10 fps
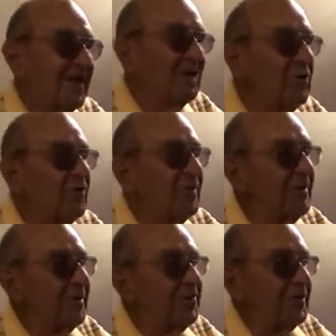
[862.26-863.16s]
You
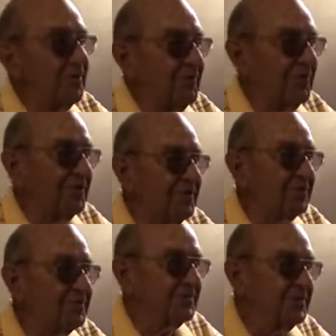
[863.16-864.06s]
remember 31,
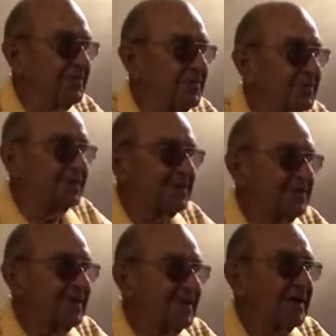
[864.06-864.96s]
don't you, George?
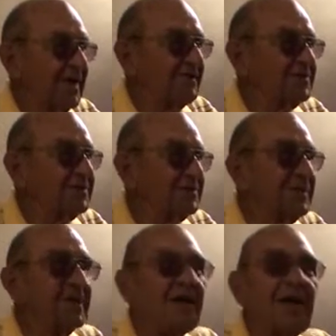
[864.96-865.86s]
That was
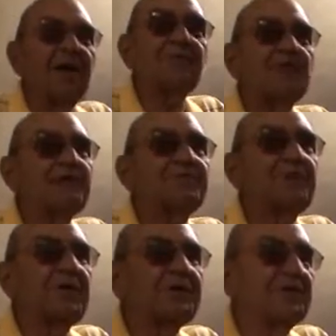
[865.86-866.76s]
our
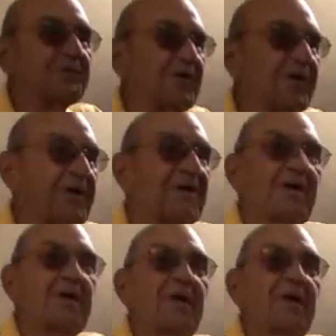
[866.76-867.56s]
special train.